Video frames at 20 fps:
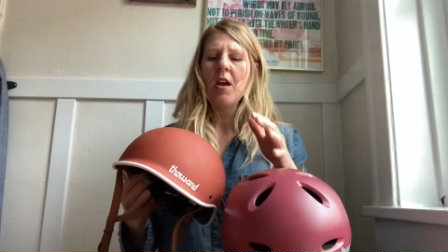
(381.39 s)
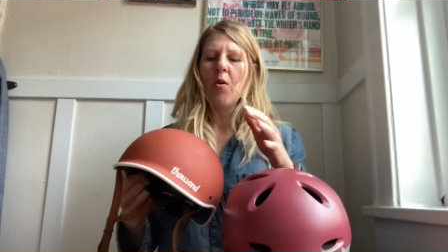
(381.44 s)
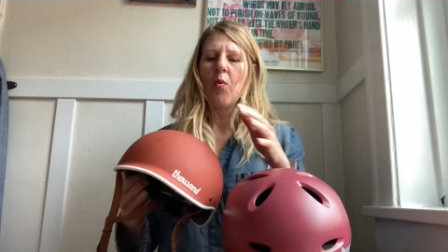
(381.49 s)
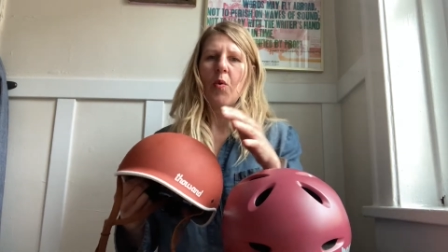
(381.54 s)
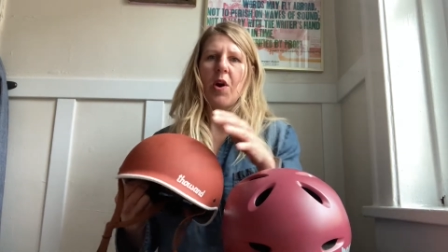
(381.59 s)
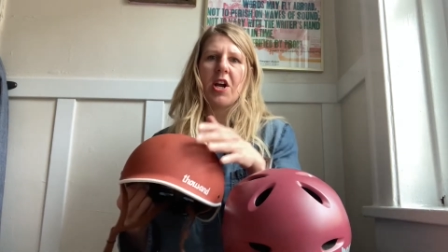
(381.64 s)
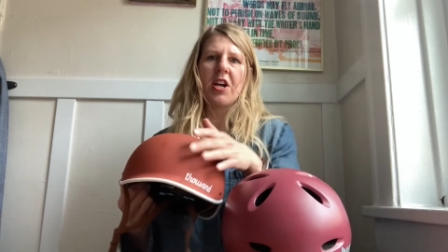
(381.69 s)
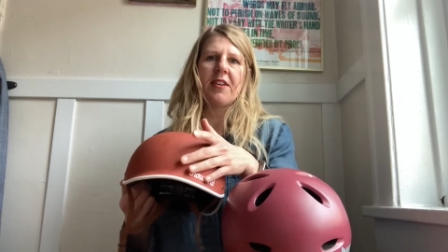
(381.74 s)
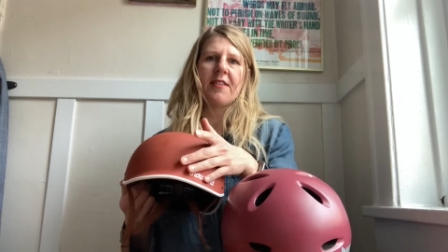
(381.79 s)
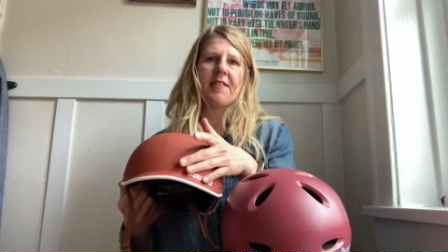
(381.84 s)

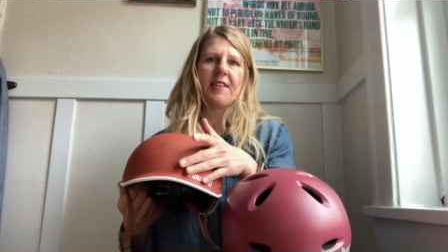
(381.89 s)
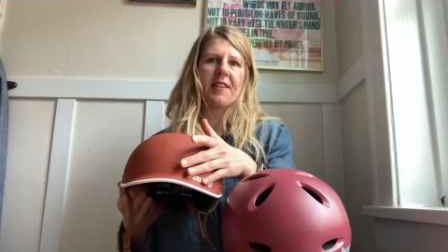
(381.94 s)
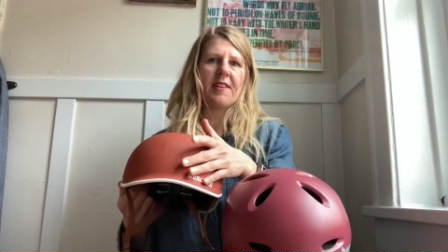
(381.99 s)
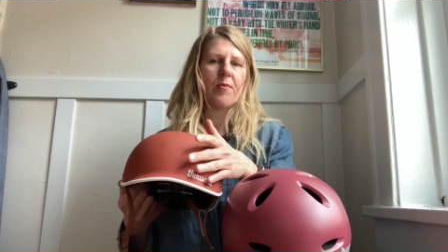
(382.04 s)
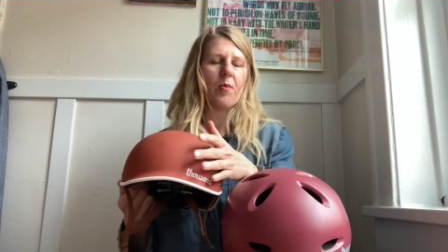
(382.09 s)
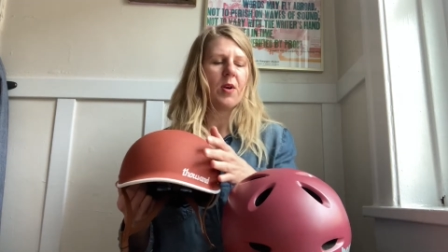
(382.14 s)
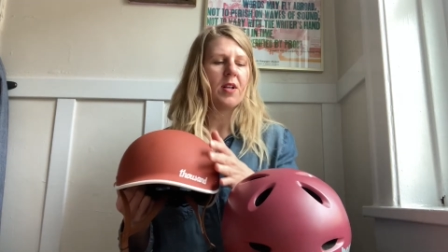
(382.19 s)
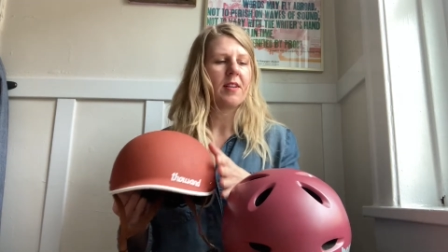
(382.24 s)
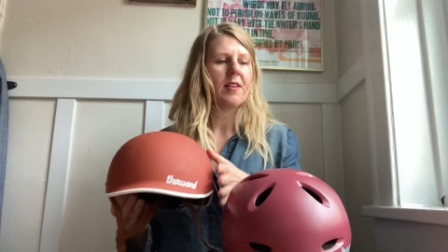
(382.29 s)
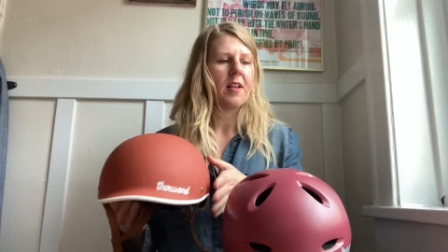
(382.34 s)
whereas this
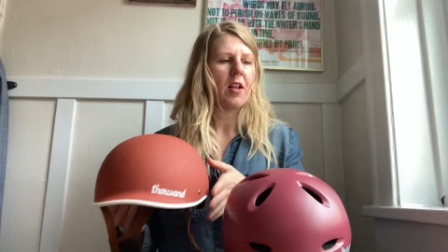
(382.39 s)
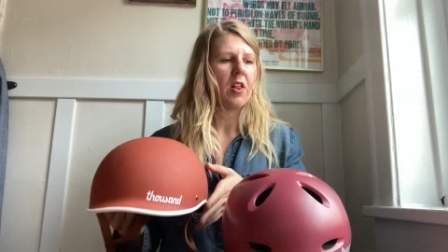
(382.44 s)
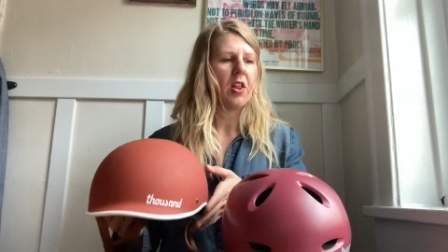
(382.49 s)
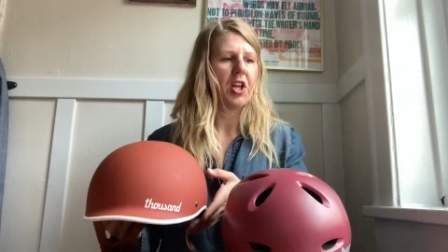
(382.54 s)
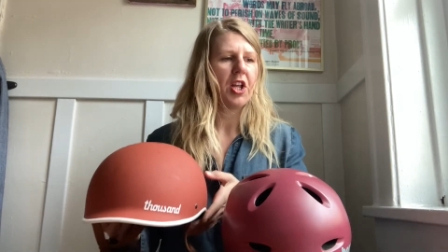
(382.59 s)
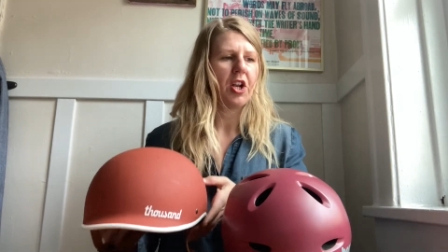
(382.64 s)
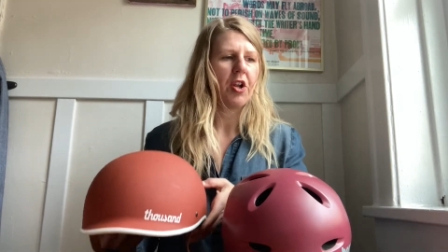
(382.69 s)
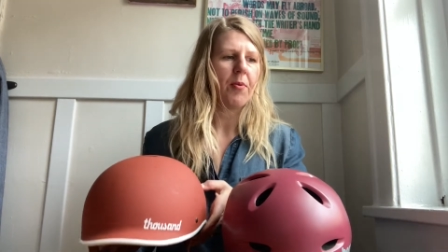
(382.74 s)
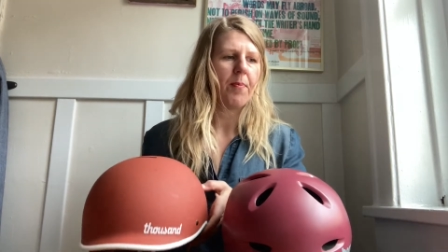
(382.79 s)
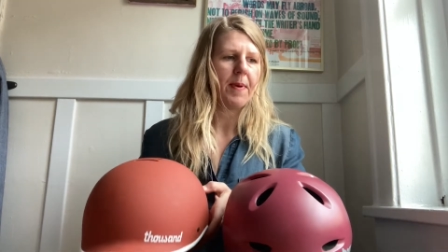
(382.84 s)
one's a
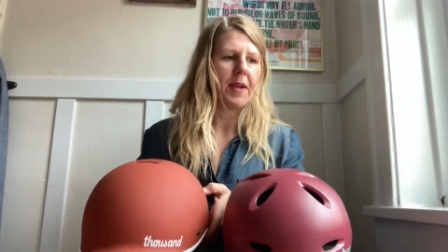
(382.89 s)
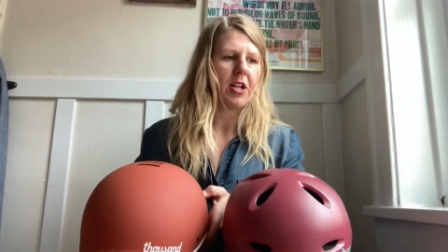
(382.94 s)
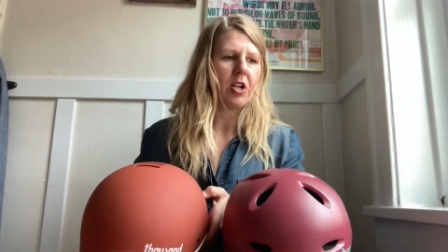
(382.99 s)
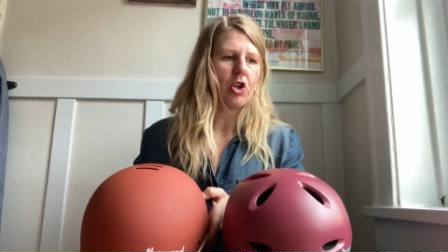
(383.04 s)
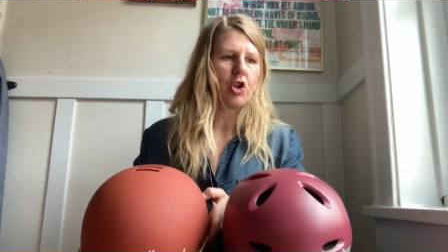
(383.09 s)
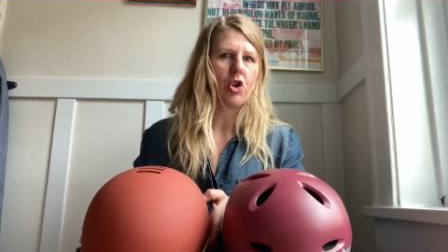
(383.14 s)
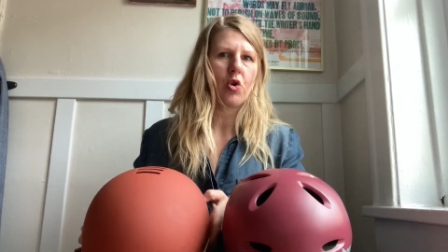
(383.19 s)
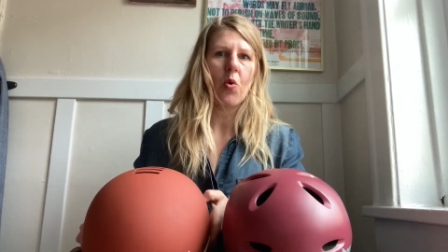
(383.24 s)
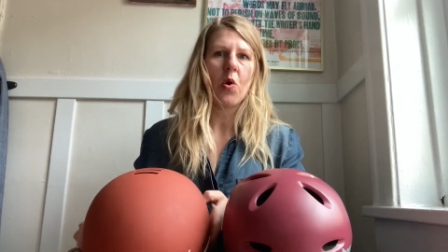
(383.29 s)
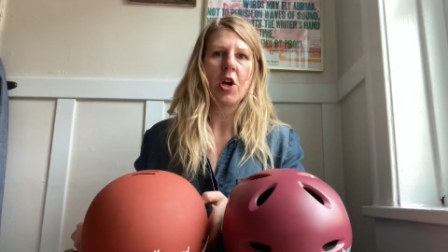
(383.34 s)
little bit
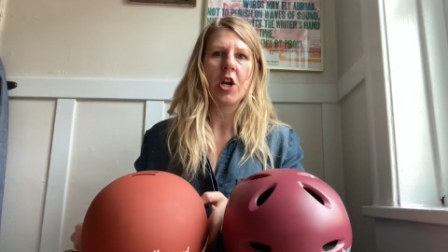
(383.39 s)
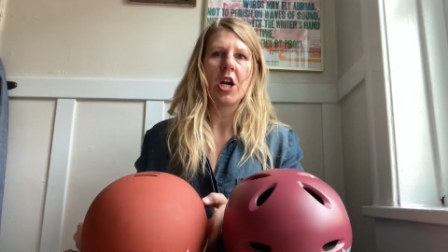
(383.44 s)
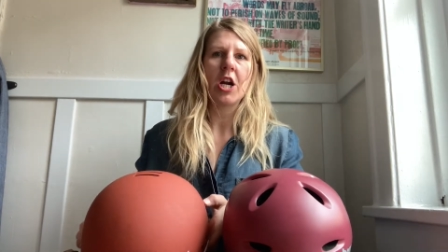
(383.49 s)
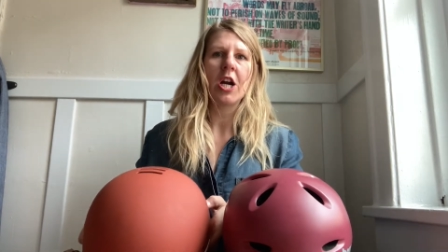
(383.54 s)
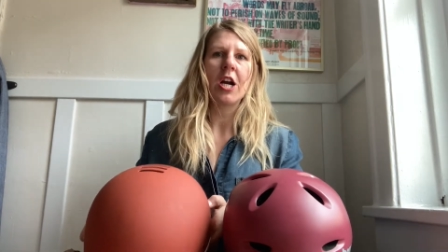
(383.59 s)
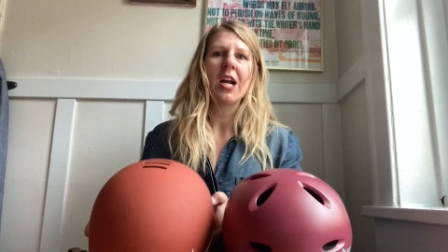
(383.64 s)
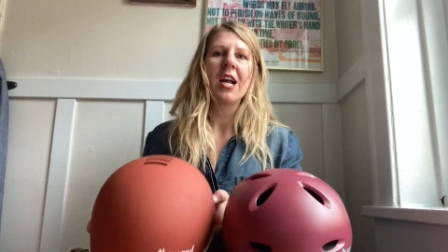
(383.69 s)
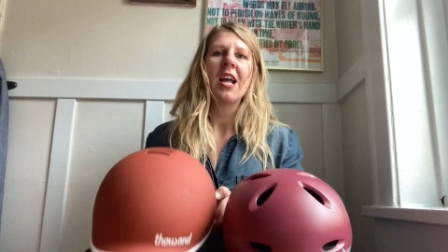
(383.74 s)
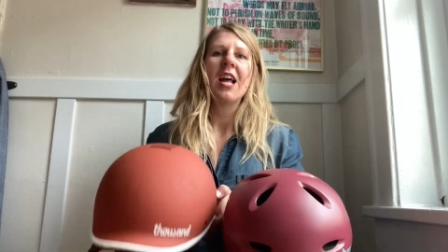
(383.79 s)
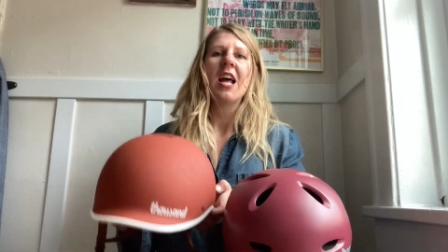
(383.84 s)
shorter.